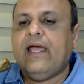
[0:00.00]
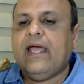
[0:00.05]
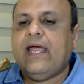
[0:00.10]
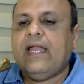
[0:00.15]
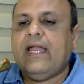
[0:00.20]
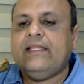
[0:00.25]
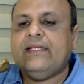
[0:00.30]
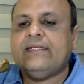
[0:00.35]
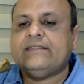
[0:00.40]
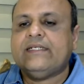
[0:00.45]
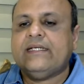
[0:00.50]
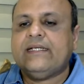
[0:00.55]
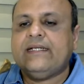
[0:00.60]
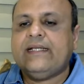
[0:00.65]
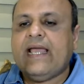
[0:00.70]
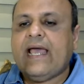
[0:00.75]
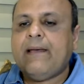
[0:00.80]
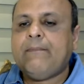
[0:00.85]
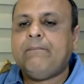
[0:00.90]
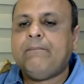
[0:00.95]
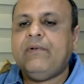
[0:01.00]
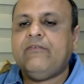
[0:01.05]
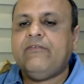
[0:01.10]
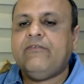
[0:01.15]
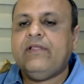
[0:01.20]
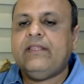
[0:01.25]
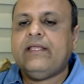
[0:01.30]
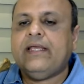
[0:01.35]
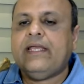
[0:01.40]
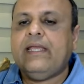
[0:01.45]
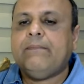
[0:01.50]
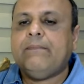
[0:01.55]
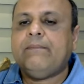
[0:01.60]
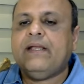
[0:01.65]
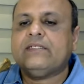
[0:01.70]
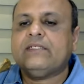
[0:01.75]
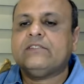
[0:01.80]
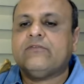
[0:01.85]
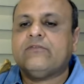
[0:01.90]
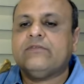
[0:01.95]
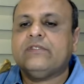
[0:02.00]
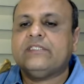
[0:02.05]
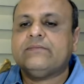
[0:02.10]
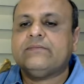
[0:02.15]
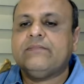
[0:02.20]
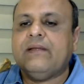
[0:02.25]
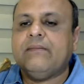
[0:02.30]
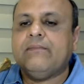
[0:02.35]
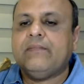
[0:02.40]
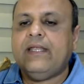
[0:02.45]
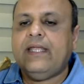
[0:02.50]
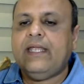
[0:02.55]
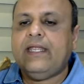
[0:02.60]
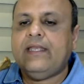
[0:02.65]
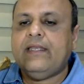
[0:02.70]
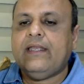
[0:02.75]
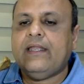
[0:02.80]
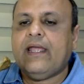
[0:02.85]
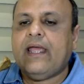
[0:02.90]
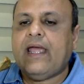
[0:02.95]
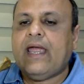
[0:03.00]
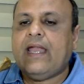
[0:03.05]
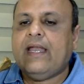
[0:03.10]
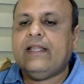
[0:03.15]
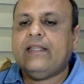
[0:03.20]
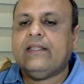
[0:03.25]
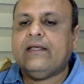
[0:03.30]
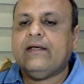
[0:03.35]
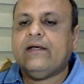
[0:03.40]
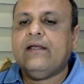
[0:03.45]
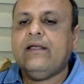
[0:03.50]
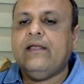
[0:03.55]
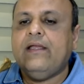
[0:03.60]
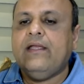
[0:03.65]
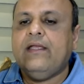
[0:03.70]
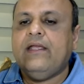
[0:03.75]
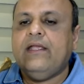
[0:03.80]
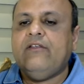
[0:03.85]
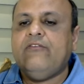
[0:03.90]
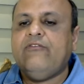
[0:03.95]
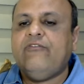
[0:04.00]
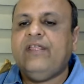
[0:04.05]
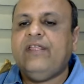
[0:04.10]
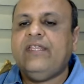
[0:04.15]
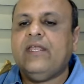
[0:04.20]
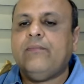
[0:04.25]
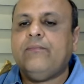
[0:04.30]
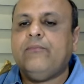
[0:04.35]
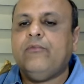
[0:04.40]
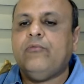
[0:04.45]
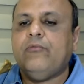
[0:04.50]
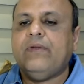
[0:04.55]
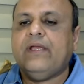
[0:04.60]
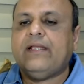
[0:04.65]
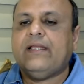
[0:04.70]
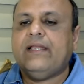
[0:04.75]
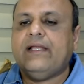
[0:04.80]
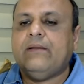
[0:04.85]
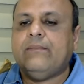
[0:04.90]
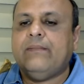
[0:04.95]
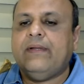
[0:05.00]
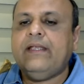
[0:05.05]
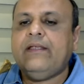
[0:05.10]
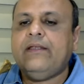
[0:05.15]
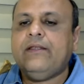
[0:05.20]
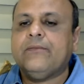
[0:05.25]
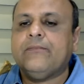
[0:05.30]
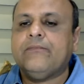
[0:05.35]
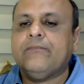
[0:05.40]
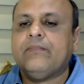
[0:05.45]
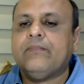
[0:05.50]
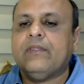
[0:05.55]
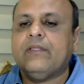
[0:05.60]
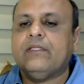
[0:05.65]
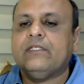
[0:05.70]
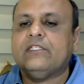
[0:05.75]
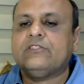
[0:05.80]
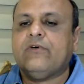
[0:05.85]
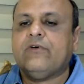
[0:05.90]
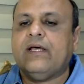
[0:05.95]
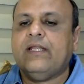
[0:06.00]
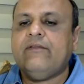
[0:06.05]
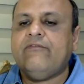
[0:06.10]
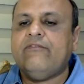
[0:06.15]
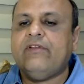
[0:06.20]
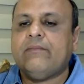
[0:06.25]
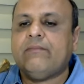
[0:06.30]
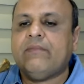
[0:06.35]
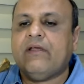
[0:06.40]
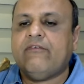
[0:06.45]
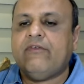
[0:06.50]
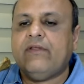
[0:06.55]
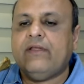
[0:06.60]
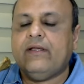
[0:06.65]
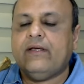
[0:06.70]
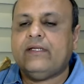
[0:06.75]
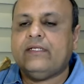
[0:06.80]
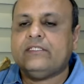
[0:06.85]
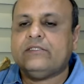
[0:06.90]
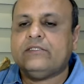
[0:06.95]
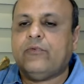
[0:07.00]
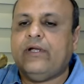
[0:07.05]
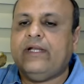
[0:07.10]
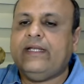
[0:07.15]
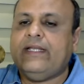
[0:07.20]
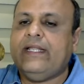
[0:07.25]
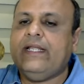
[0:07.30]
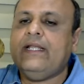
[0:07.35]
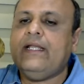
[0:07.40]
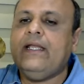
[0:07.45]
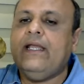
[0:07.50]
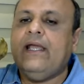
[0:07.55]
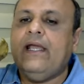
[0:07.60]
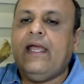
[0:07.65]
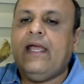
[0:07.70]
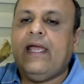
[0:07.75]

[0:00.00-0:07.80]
And there's a gap between the apex of this membrane and the inferior pubic ligament, this one where my finger is pointing.